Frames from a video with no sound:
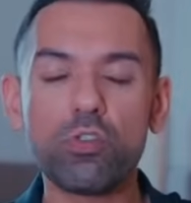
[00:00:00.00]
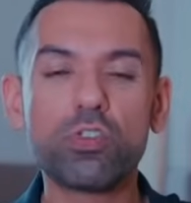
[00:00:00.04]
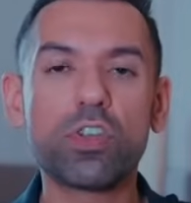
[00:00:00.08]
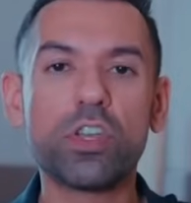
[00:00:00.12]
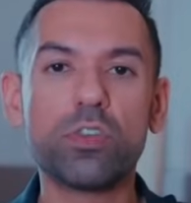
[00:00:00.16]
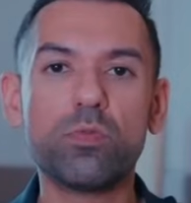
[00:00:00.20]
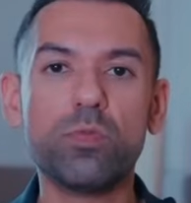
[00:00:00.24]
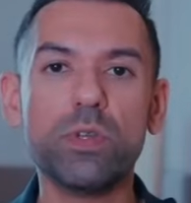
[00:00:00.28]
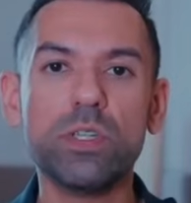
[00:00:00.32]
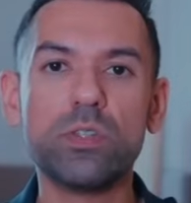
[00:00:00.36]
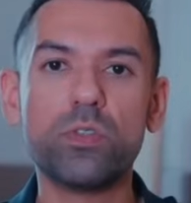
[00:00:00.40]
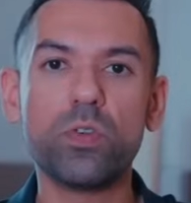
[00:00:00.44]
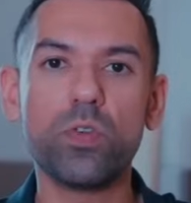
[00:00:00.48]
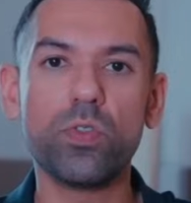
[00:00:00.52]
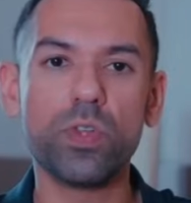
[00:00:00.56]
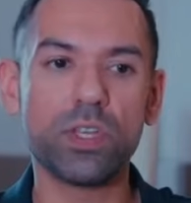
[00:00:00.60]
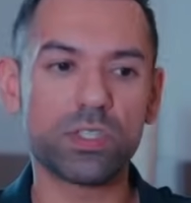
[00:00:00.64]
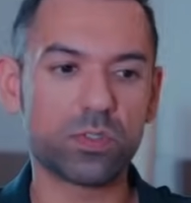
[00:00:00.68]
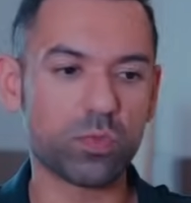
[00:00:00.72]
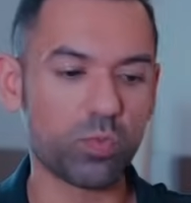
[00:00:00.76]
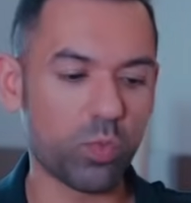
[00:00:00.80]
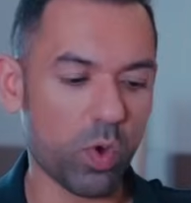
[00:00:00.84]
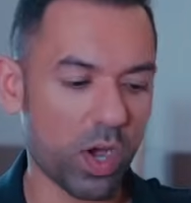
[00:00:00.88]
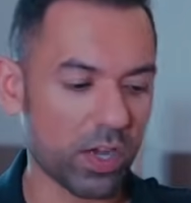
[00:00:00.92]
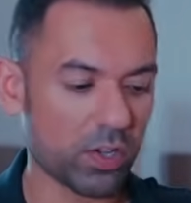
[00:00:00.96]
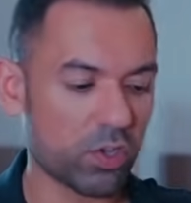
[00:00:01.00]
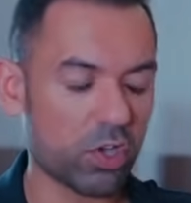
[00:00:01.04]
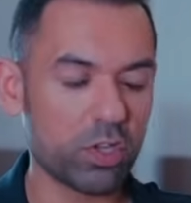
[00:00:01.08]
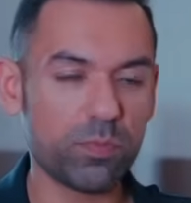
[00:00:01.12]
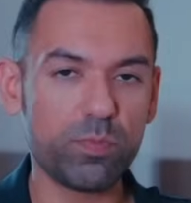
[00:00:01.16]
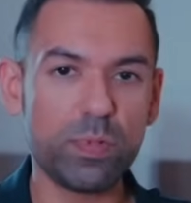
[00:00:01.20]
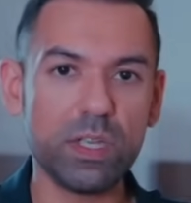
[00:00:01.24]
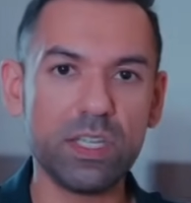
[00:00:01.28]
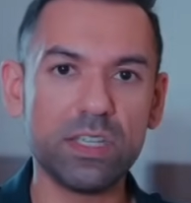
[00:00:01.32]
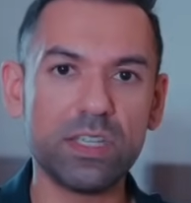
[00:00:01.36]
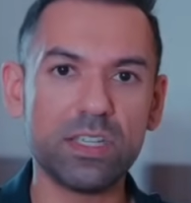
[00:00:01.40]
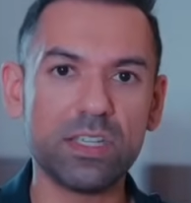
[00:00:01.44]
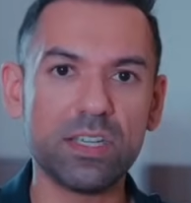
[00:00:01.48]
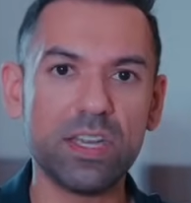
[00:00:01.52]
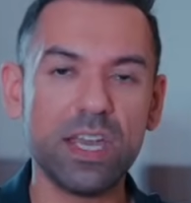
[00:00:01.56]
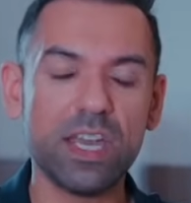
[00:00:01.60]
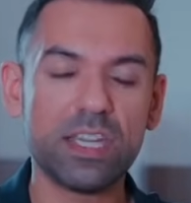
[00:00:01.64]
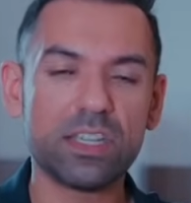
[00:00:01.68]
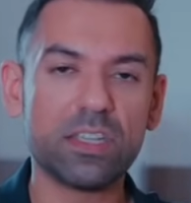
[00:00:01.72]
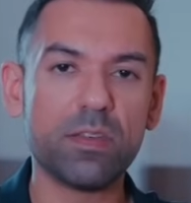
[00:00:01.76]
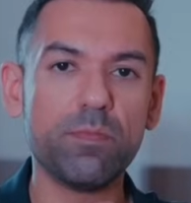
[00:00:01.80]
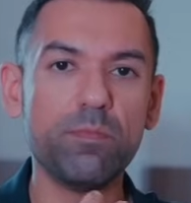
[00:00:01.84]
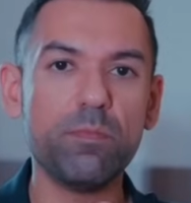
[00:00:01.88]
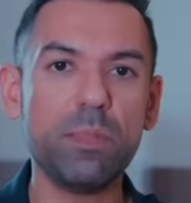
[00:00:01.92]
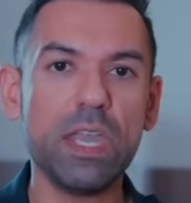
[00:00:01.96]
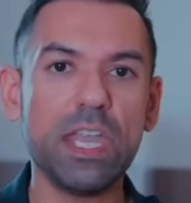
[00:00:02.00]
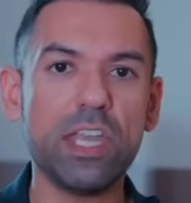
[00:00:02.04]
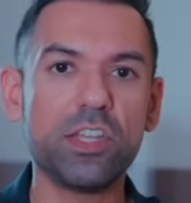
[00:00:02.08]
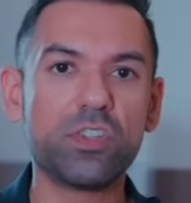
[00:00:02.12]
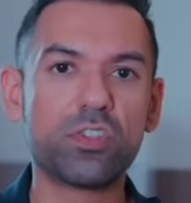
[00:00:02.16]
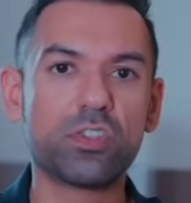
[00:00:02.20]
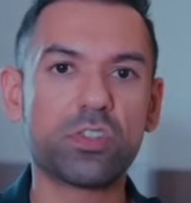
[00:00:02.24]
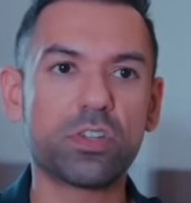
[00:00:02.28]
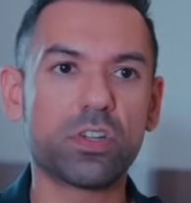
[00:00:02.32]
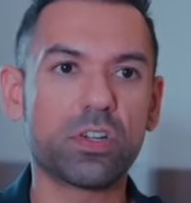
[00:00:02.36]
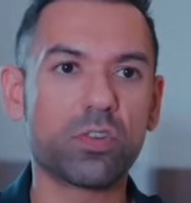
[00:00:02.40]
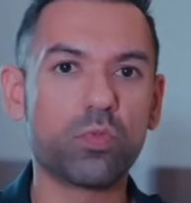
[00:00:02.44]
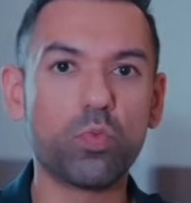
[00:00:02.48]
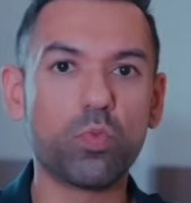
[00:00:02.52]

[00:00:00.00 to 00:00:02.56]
could we do this? What could be the major